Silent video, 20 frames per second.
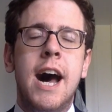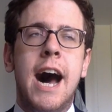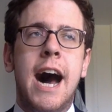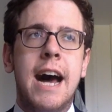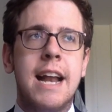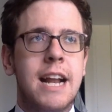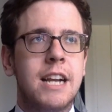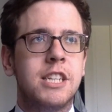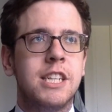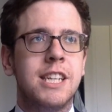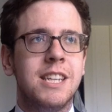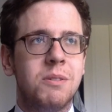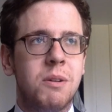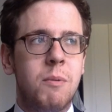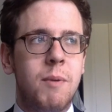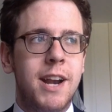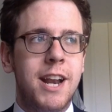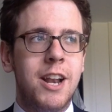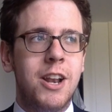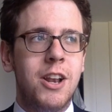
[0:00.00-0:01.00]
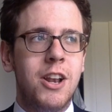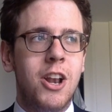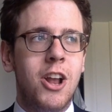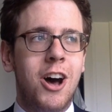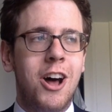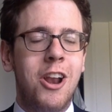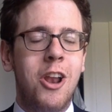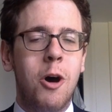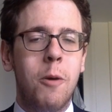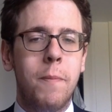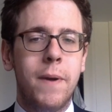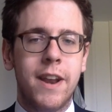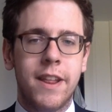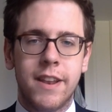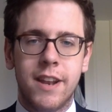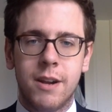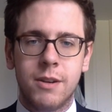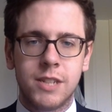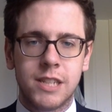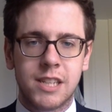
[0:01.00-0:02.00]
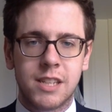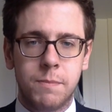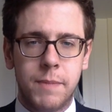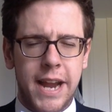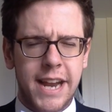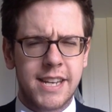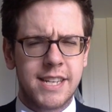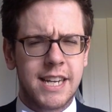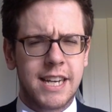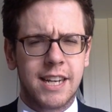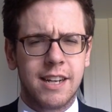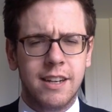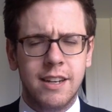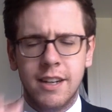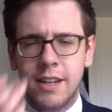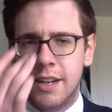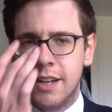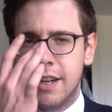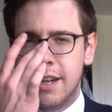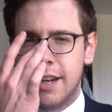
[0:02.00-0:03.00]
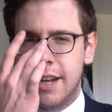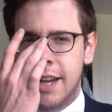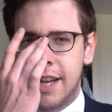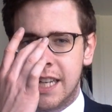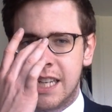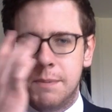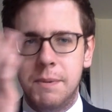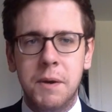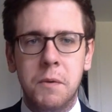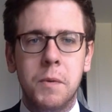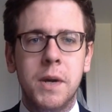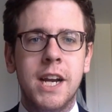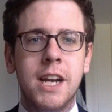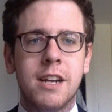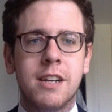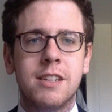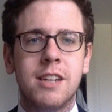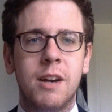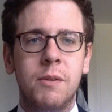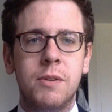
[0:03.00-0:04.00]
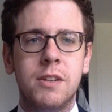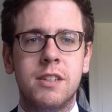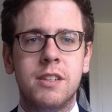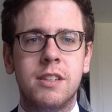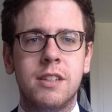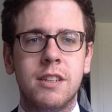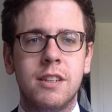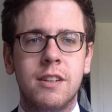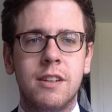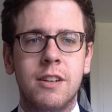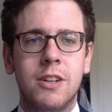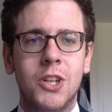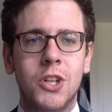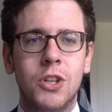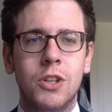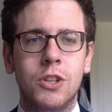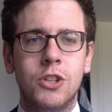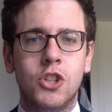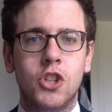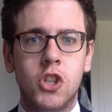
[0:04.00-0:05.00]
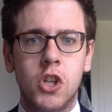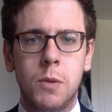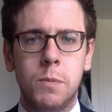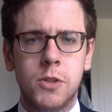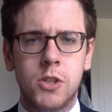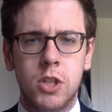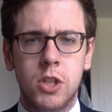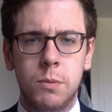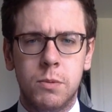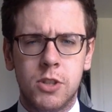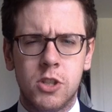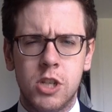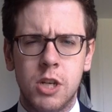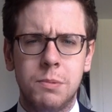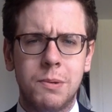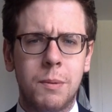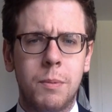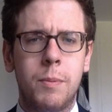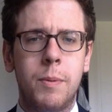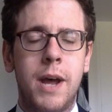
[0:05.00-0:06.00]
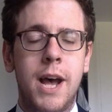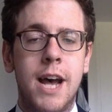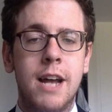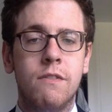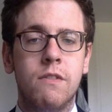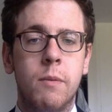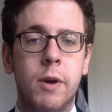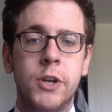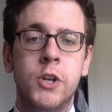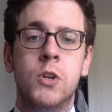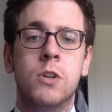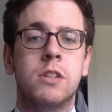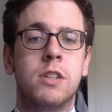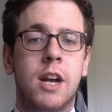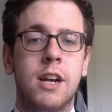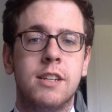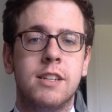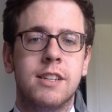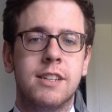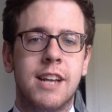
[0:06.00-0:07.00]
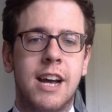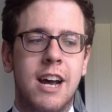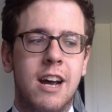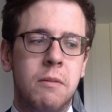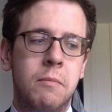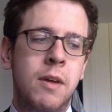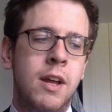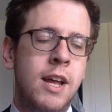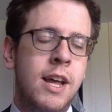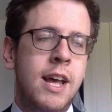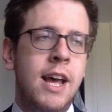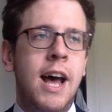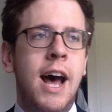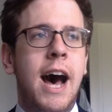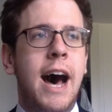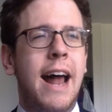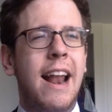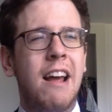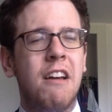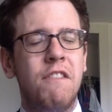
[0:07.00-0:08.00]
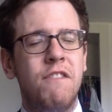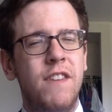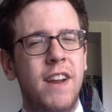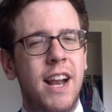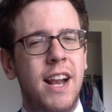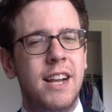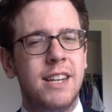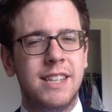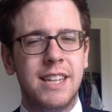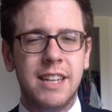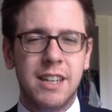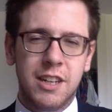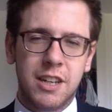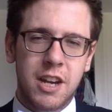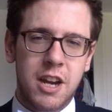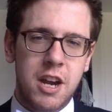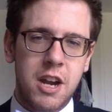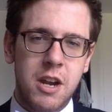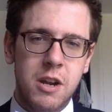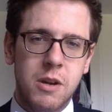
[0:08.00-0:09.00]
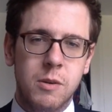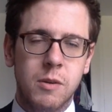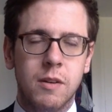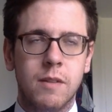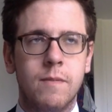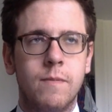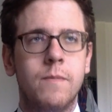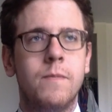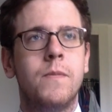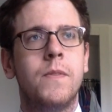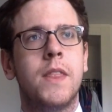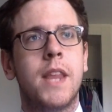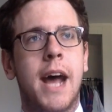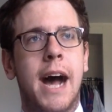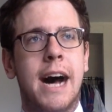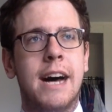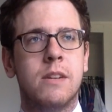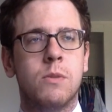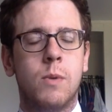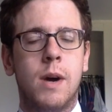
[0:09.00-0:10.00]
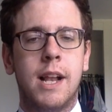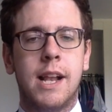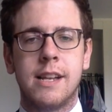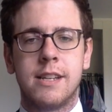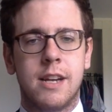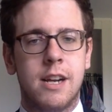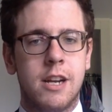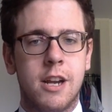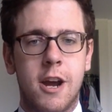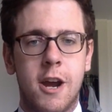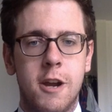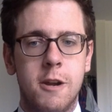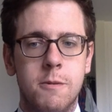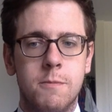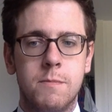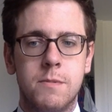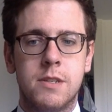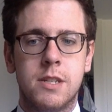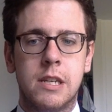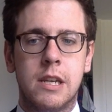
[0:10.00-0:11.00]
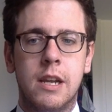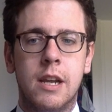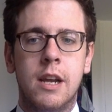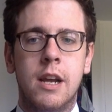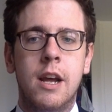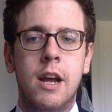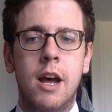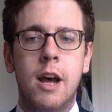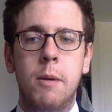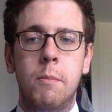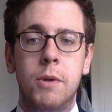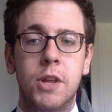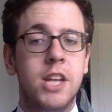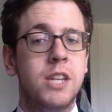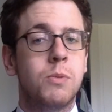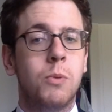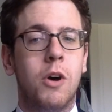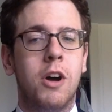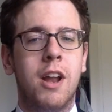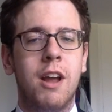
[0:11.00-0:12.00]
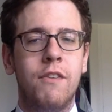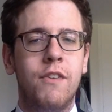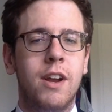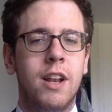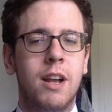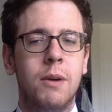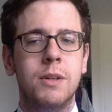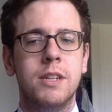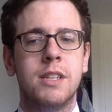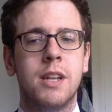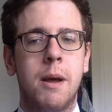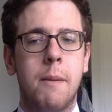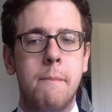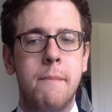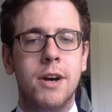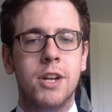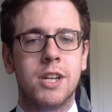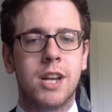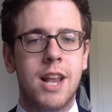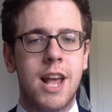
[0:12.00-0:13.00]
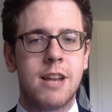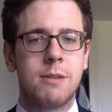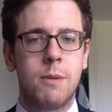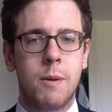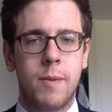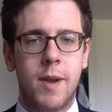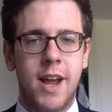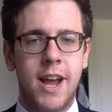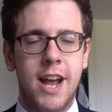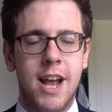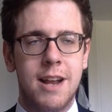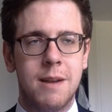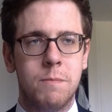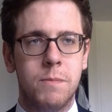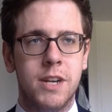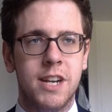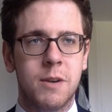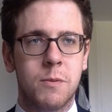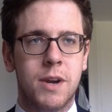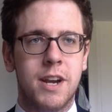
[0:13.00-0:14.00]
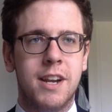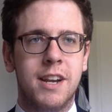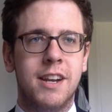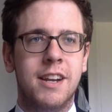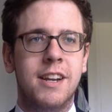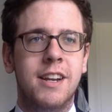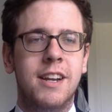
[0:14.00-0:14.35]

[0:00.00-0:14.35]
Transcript: And actually this one went a lot better than I was expecting. It's a bit weird because I was super prepared for my neuroscience exam, and I feel it didn't go as well as I'd hoped. But this one, I feel I was much less prepared, but it went